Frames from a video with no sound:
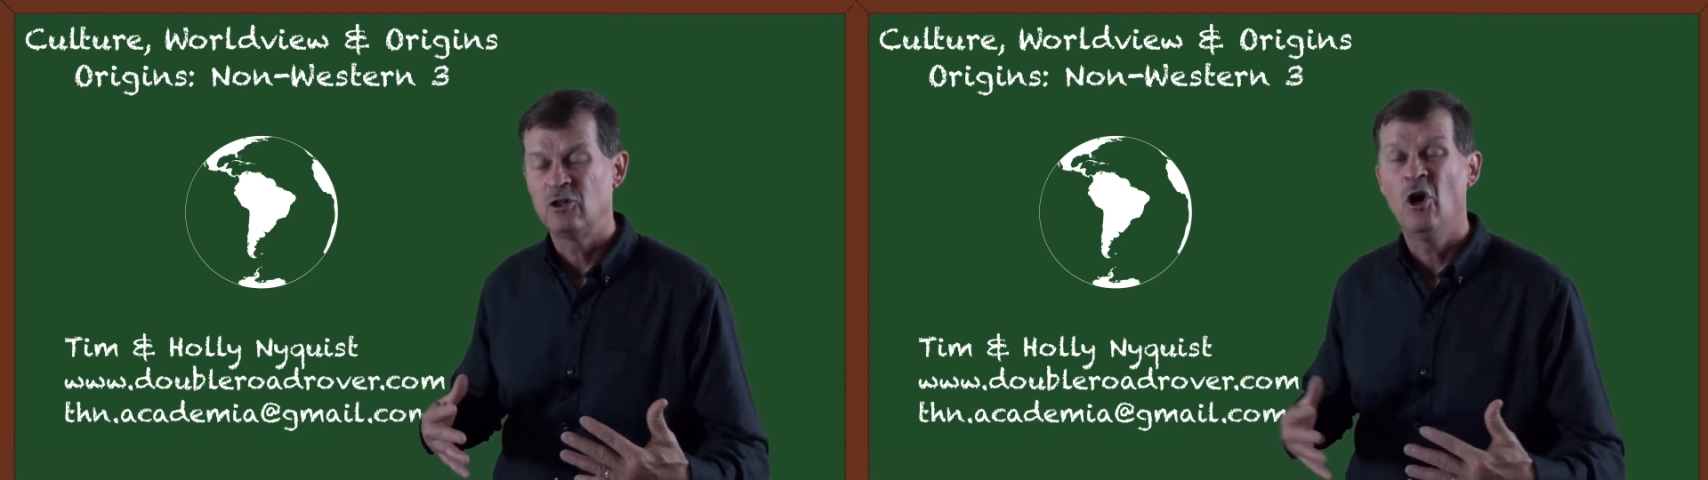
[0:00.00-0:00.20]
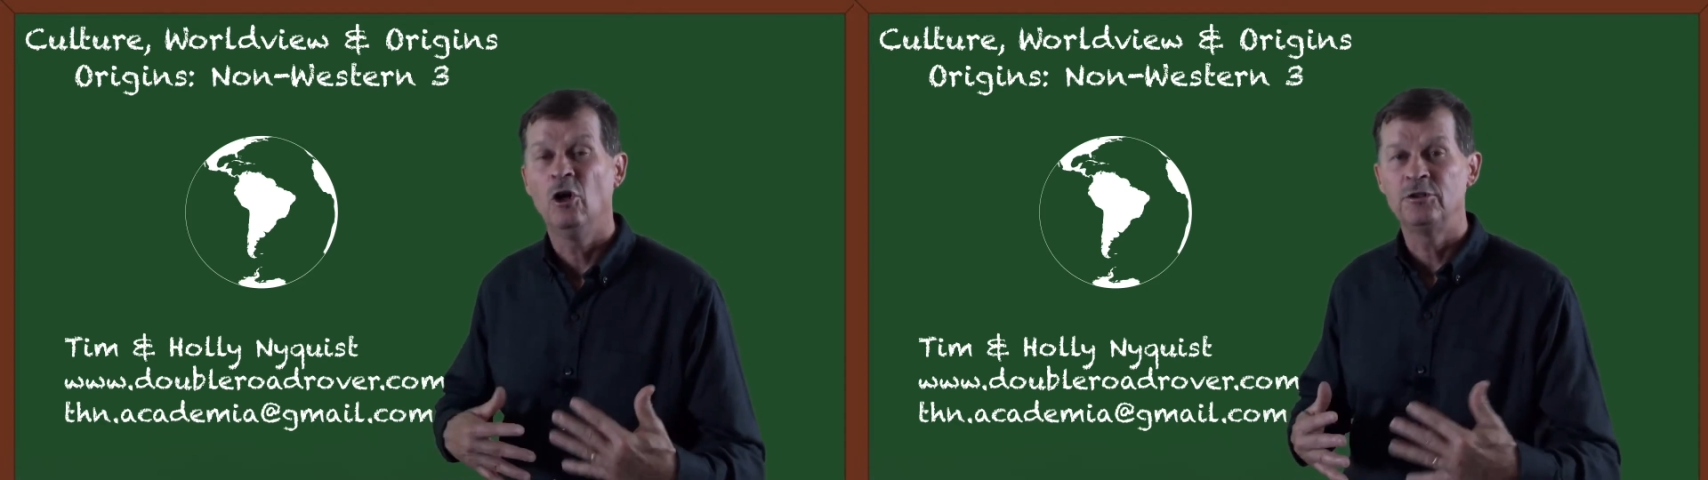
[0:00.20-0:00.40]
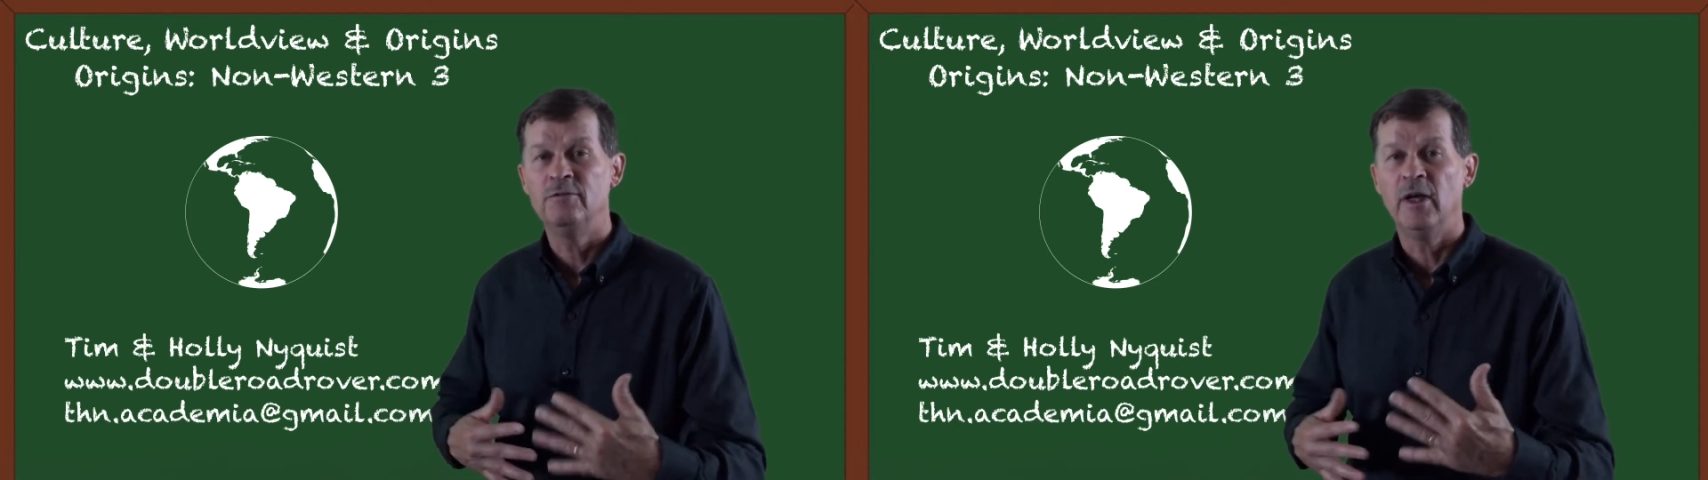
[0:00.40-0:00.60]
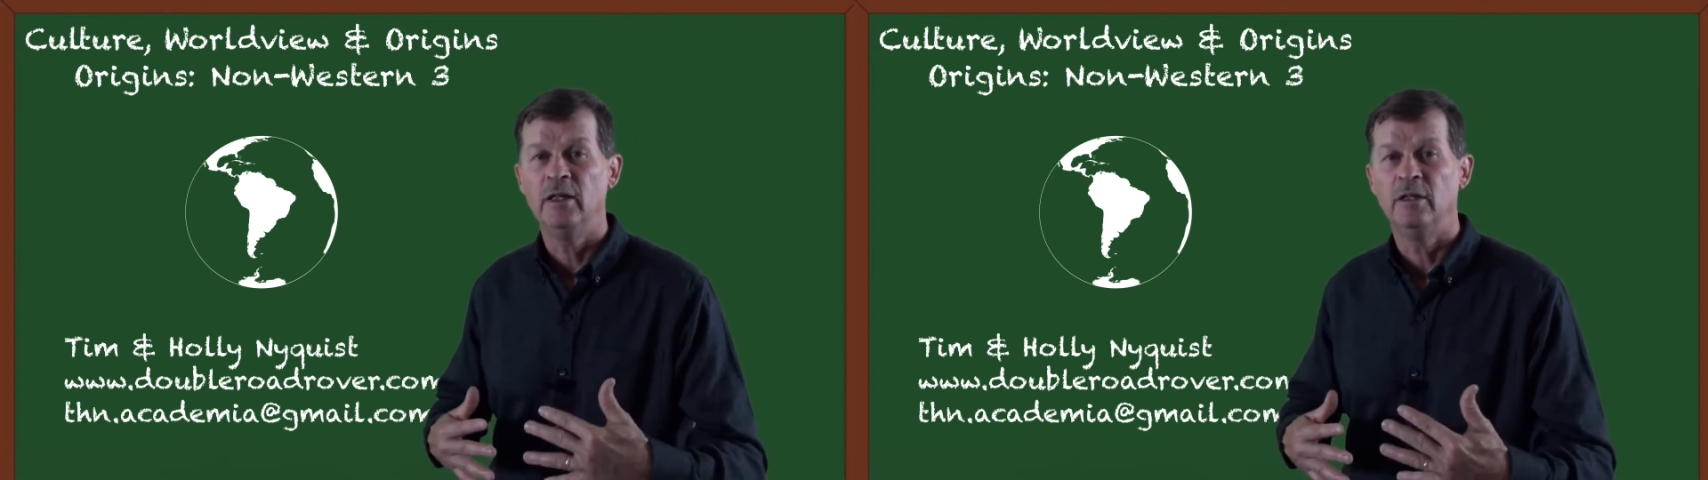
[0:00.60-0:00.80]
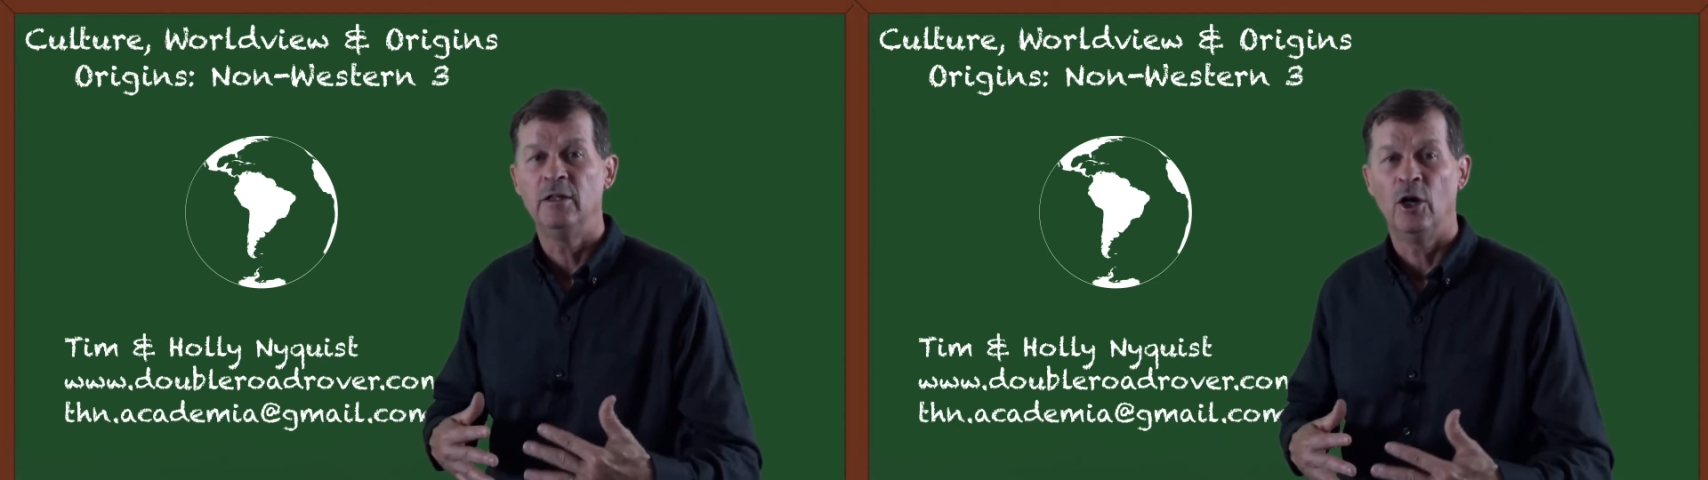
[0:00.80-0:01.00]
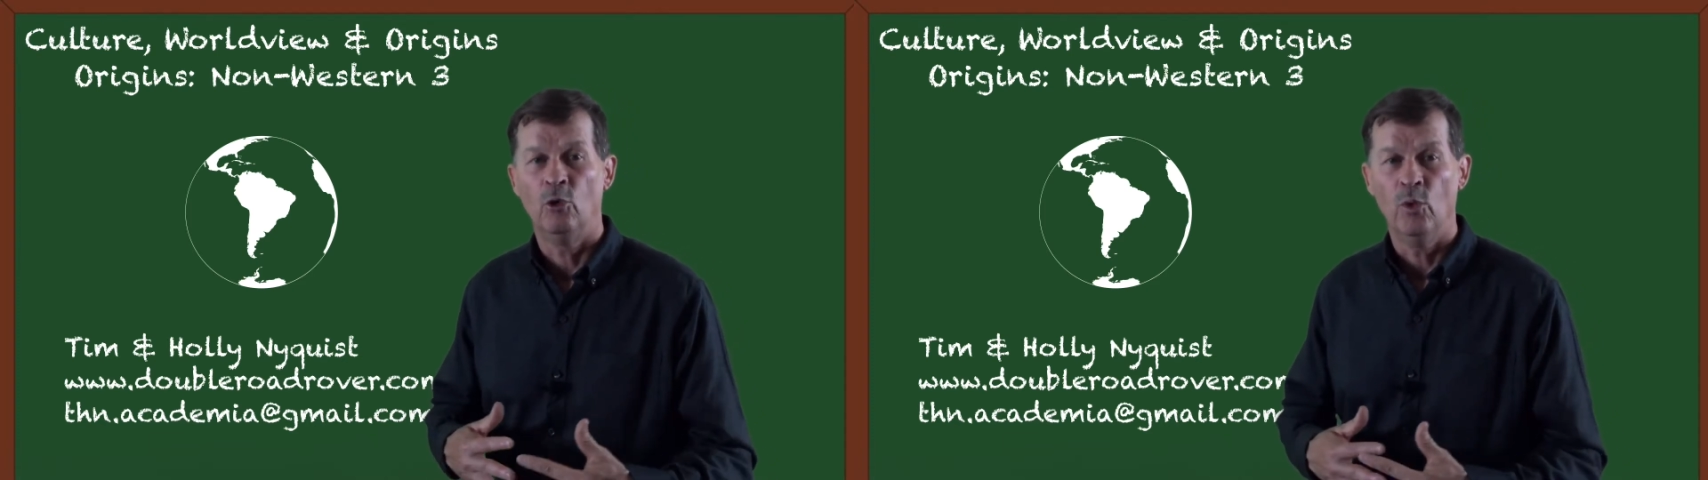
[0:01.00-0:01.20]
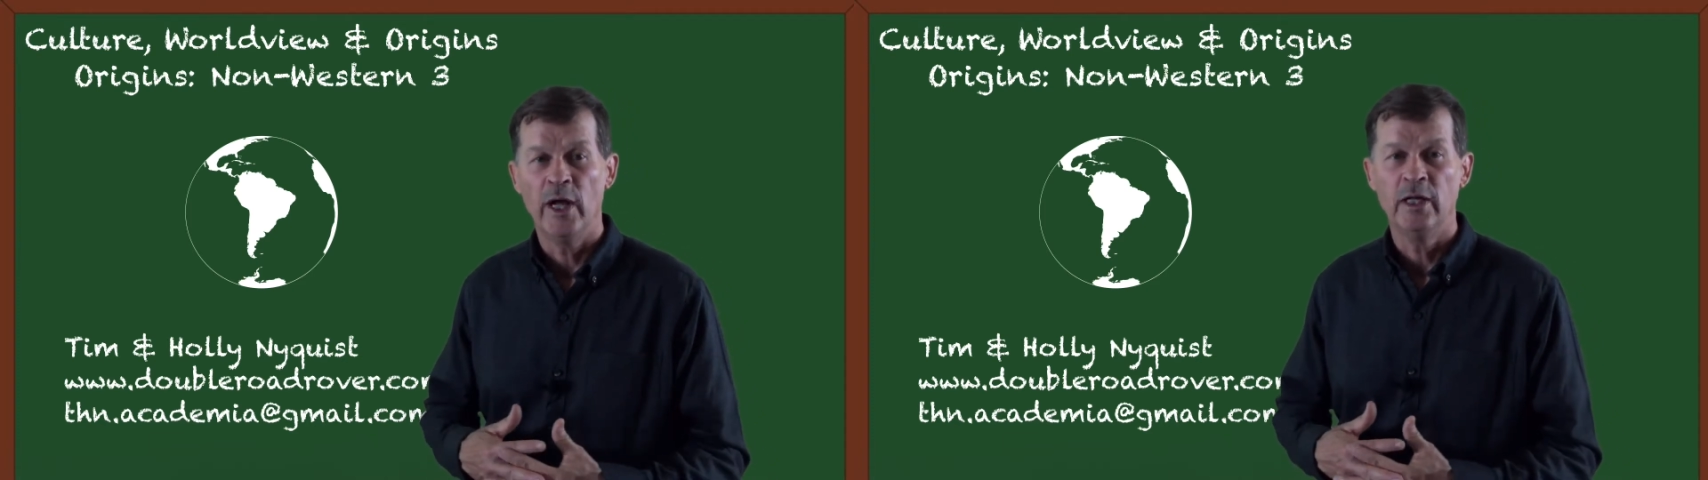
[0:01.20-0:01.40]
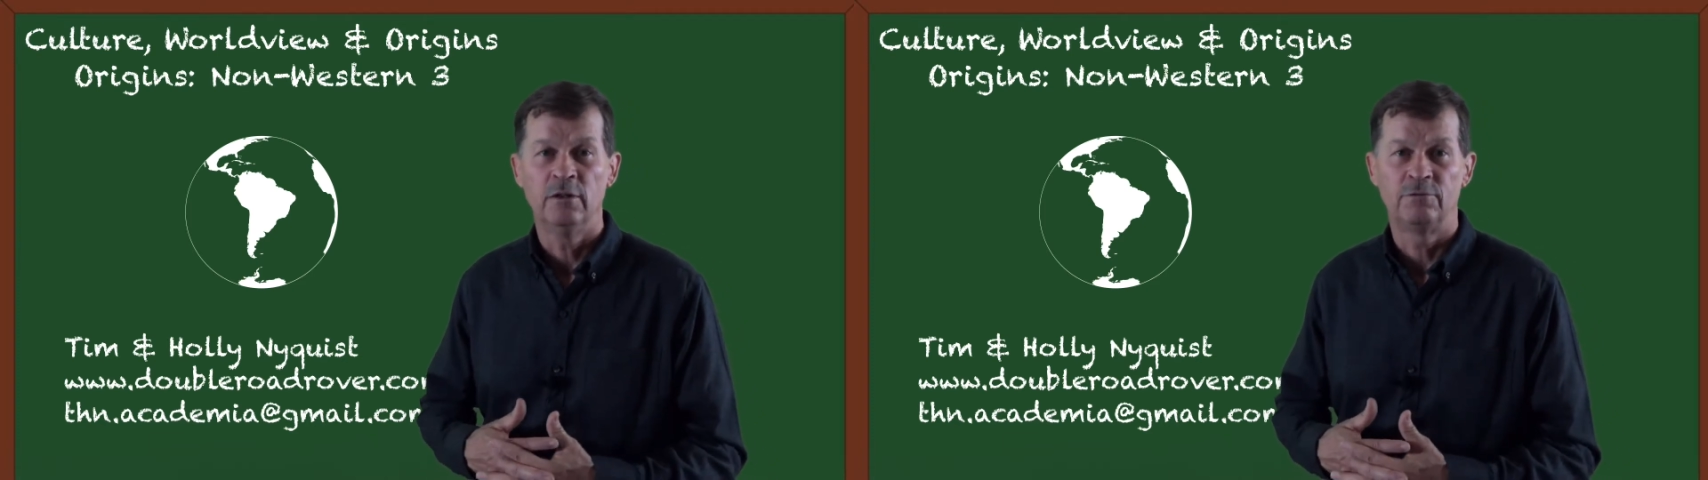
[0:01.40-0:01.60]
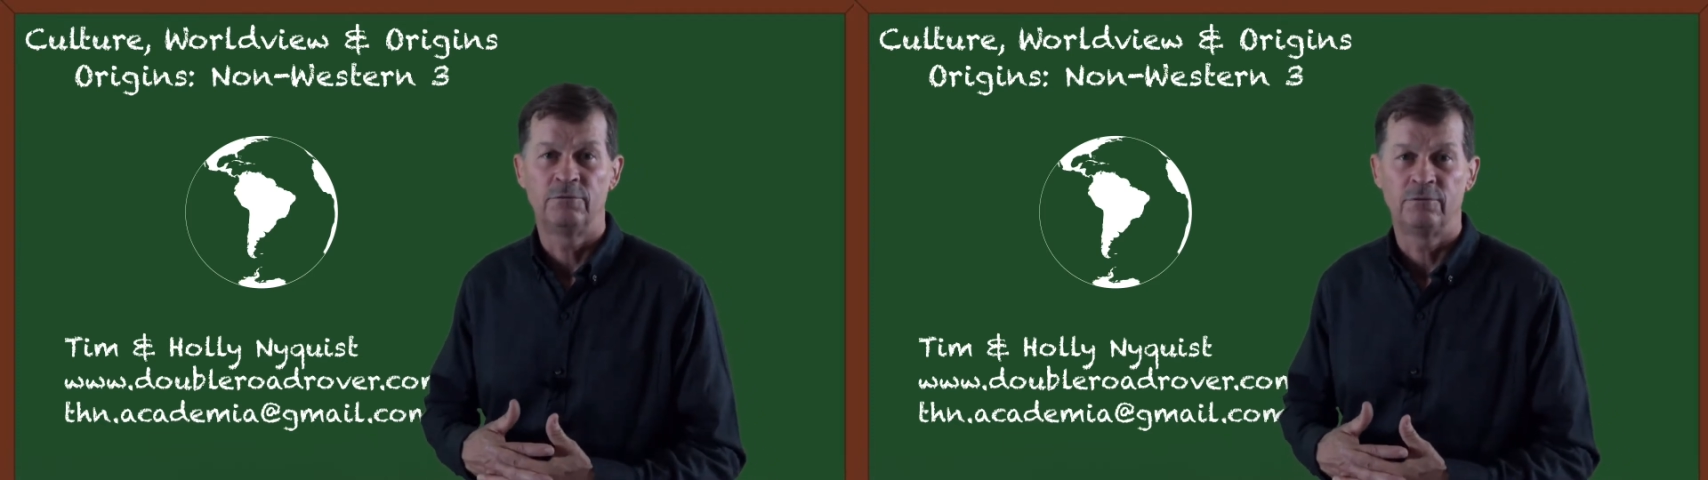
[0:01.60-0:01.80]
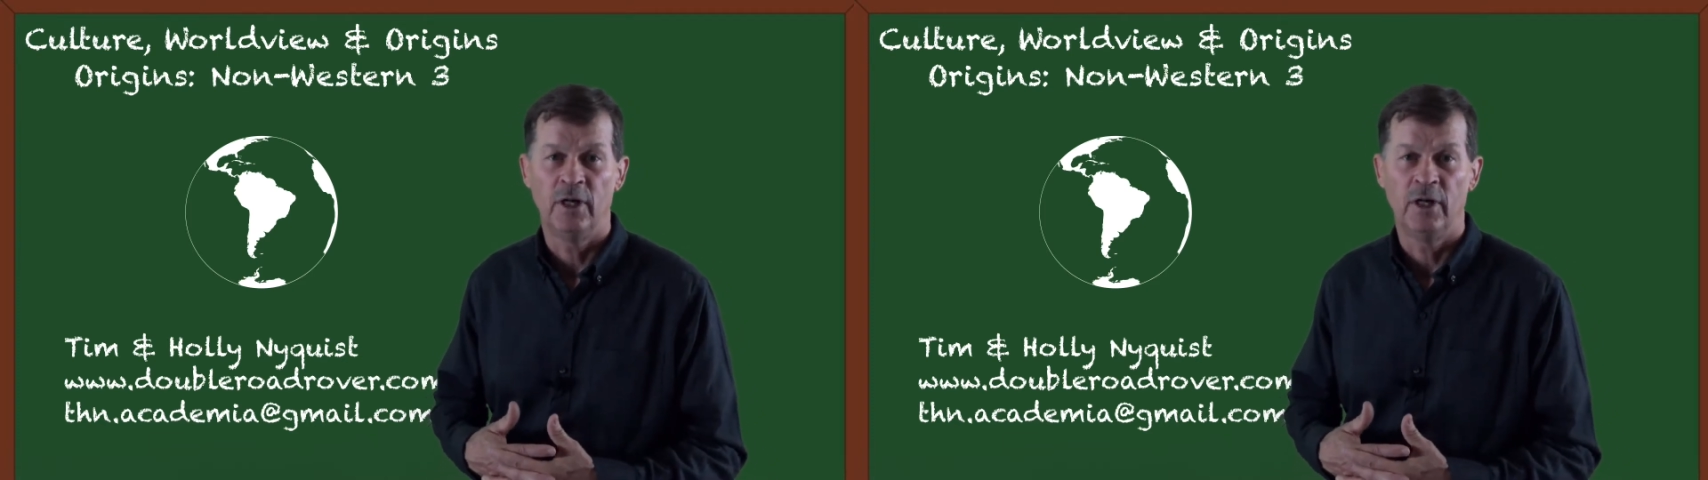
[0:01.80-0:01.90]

cultivated a way of